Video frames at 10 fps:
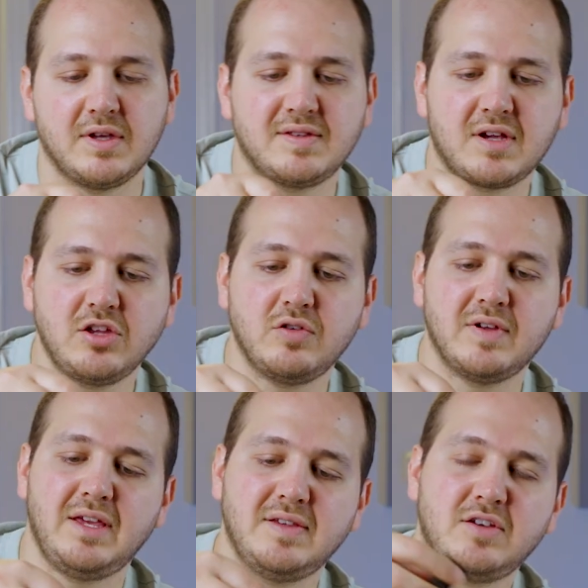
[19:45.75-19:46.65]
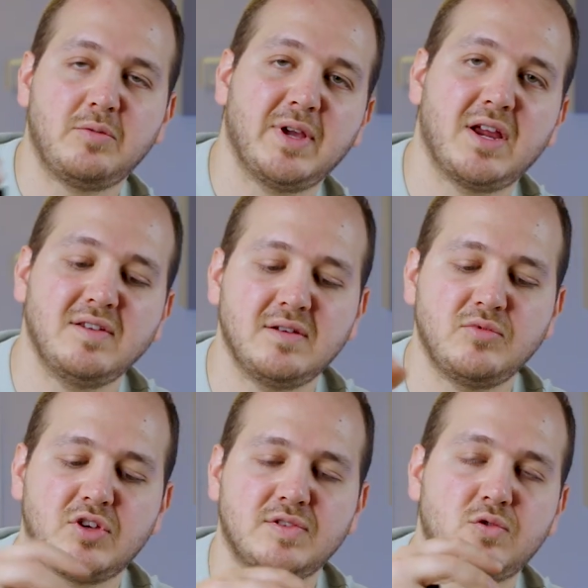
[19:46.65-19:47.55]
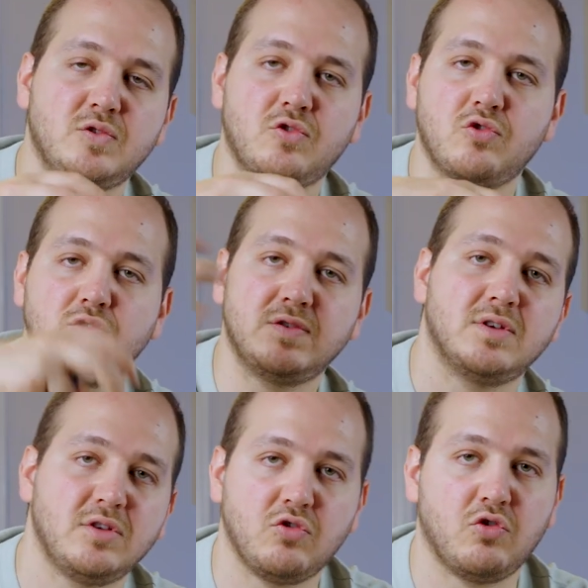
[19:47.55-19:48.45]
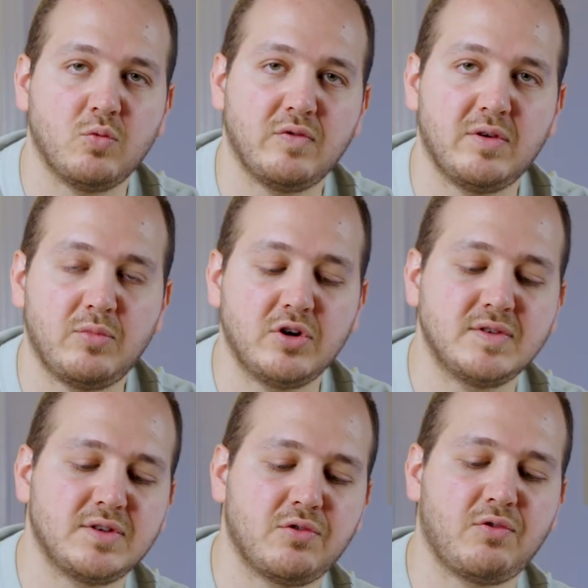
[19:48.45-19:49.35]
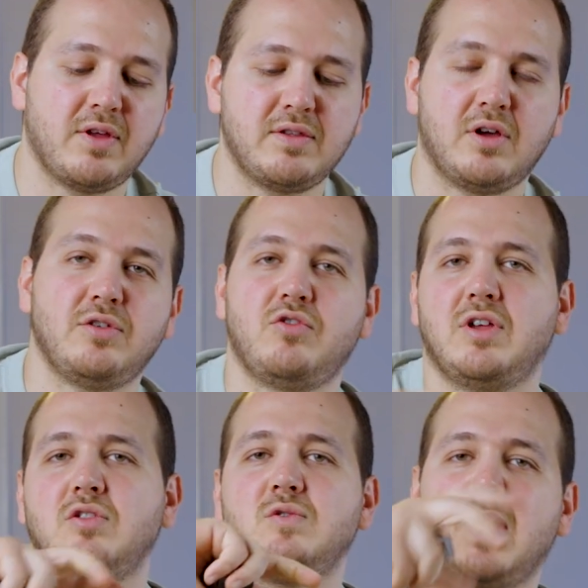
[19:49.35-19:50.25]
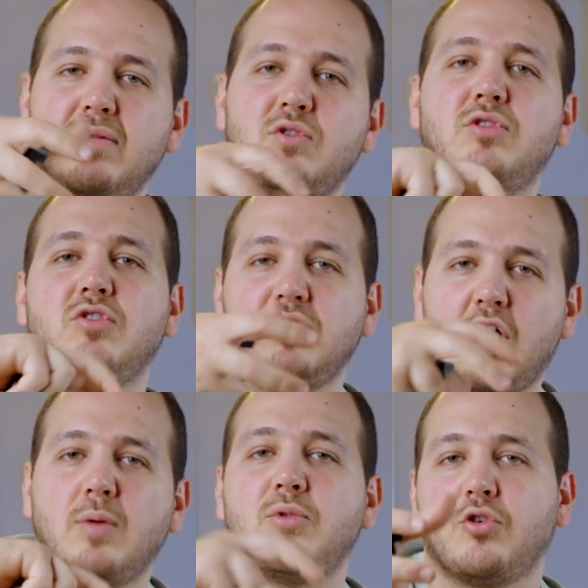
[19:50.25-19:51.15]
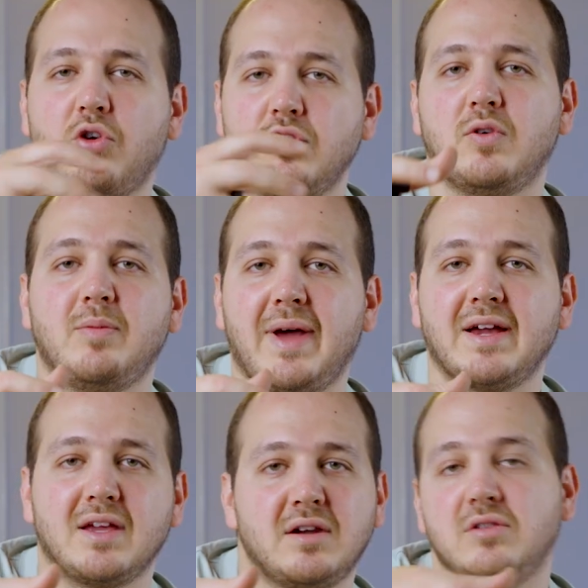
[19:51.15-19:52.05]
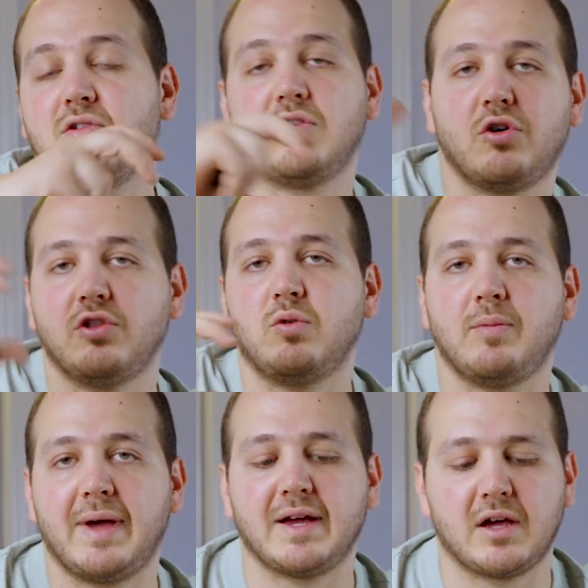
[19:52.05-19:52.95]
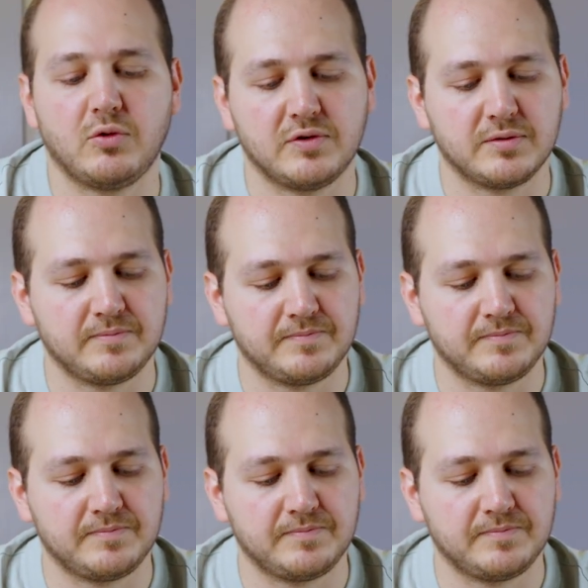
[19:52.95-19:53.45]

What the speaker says: It's kind of easier mechanism, just 2 screws, you remove the burrs, rather than other grinders you have to thread the hopper all the way back in, all the way back out.